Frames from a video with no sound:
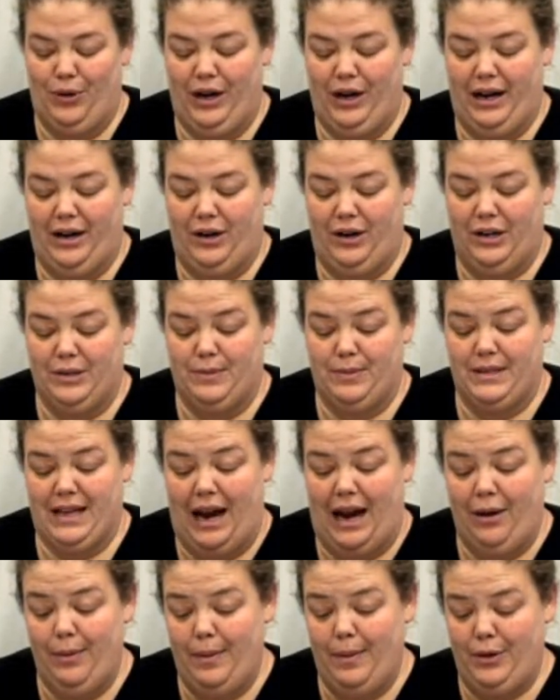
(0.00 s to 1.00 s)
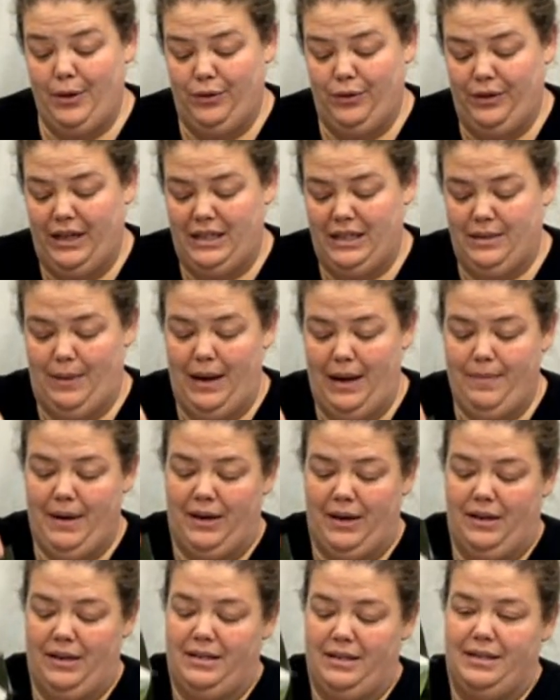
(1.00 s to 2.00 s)
on Christmas. I remember doing that to my
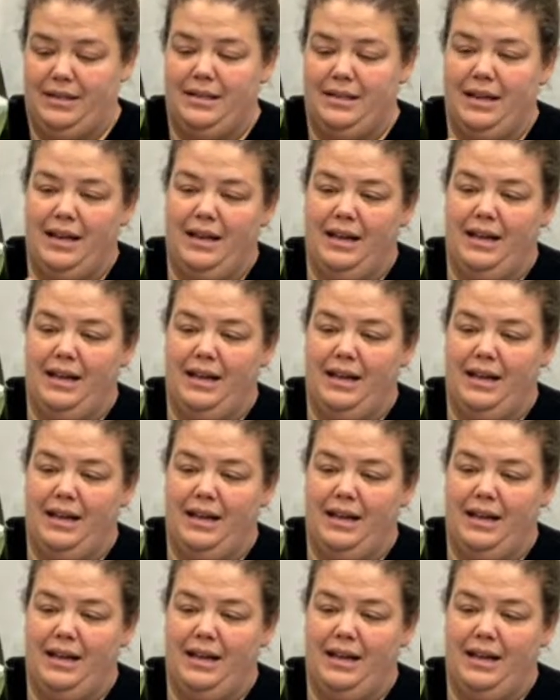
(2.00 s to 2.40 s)
parents.